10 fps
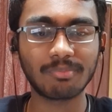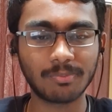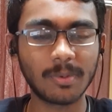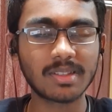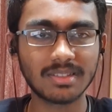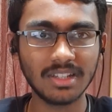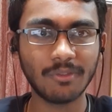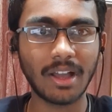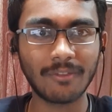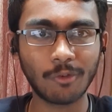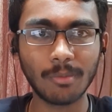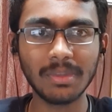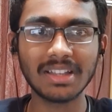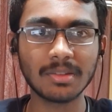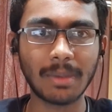personally, for
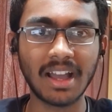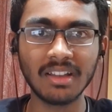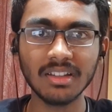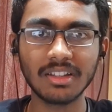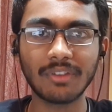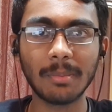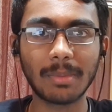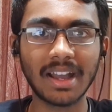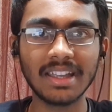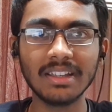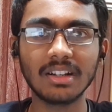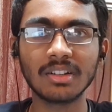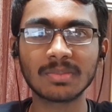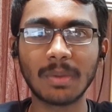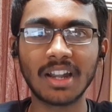me as a buyer, if I'm buying a
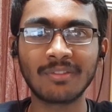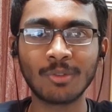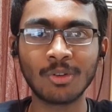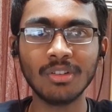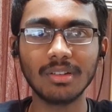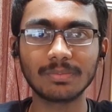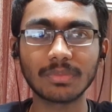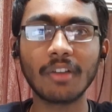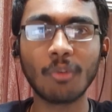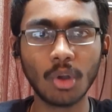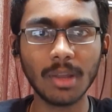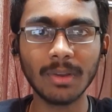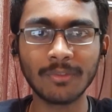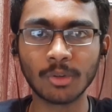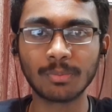smartphone, a
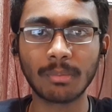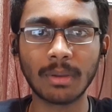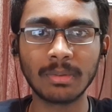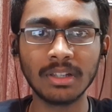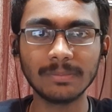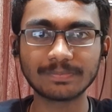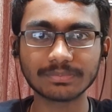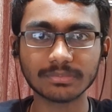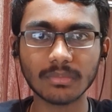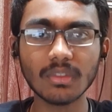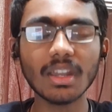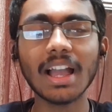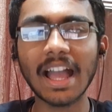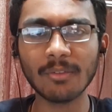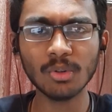foldable probably
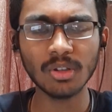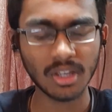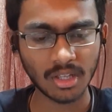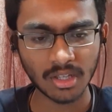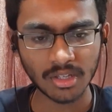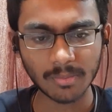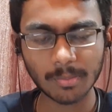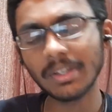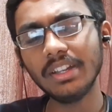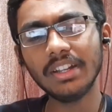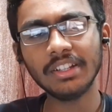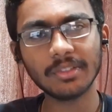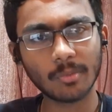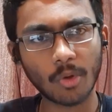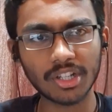I would, be
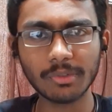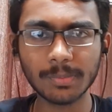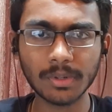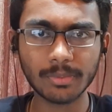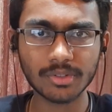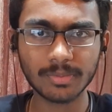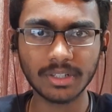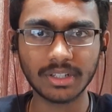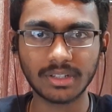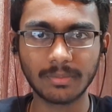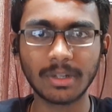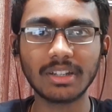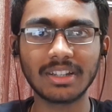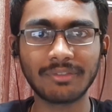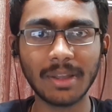it whatever purpose be it,
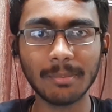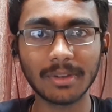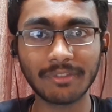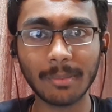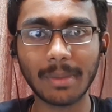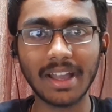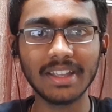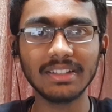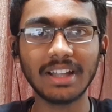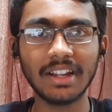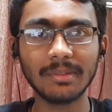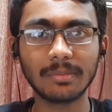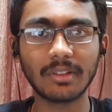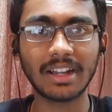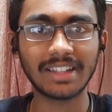but if I'm buying that
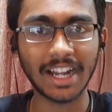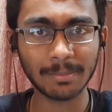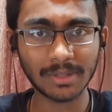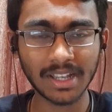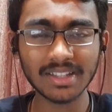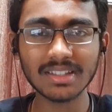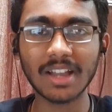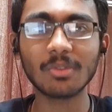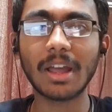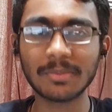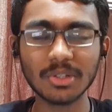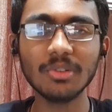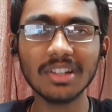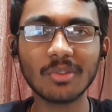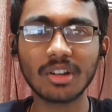at that price, I would
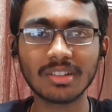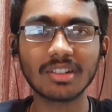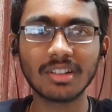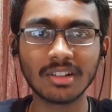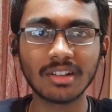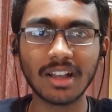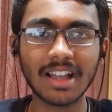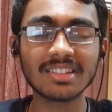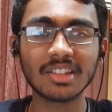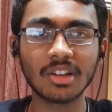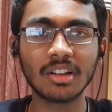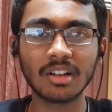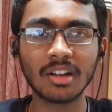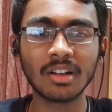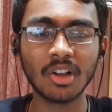absolutely want, as
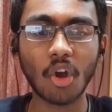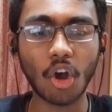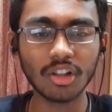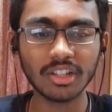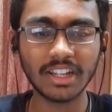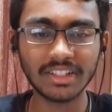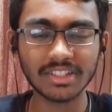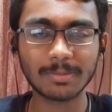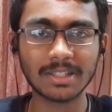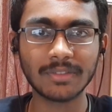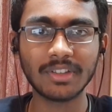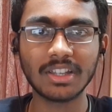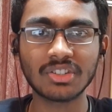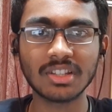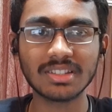a all the latest
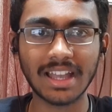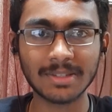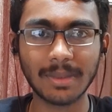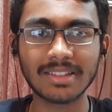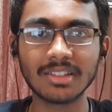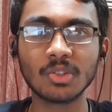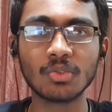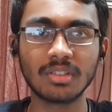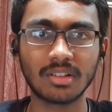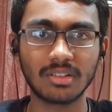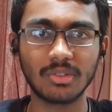specifications as a user.